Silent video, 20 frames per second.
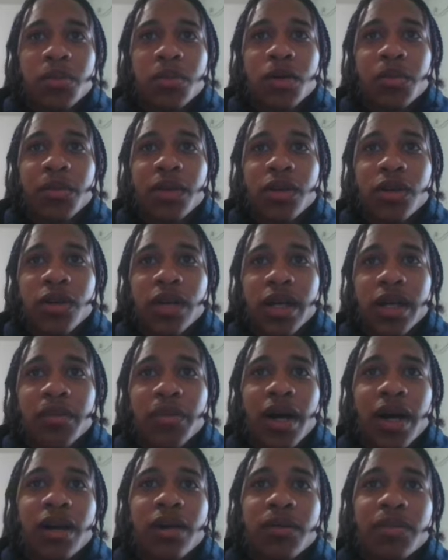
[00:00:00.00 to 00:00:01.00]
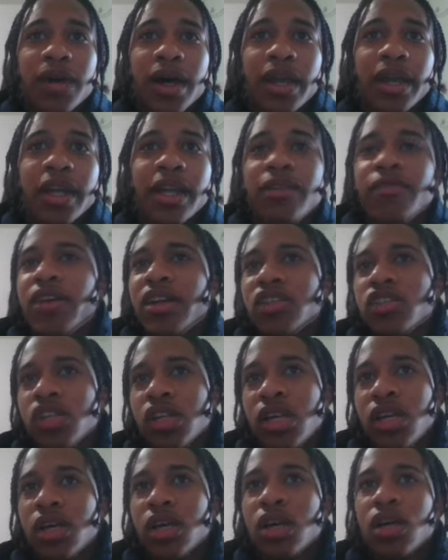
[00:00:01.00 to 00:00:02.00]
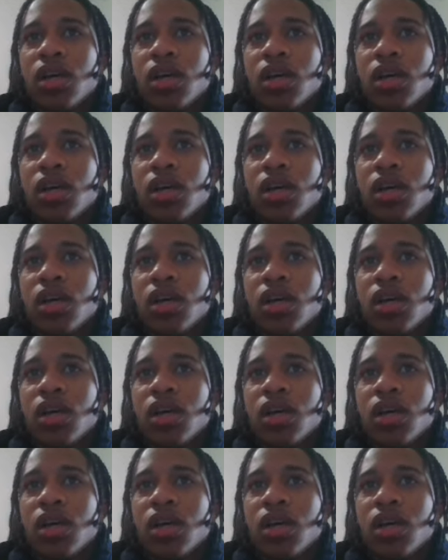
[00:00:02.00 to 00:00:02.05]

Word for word: coming down, heading back up, and then eventually,